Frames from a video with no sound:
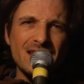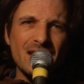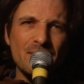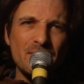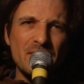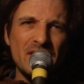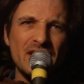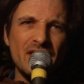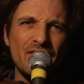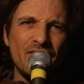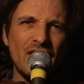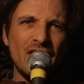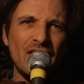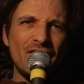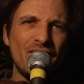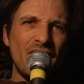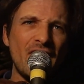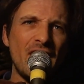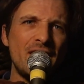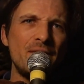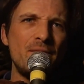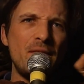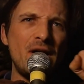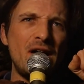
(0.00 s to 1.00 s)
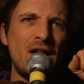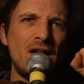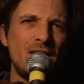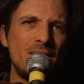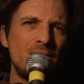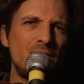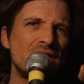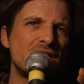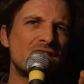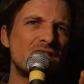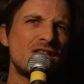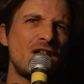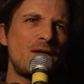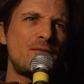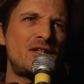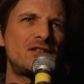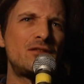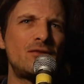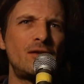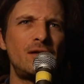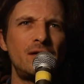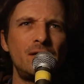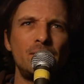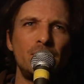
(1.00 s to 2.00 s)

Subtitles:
I mean, if I bring somebody doing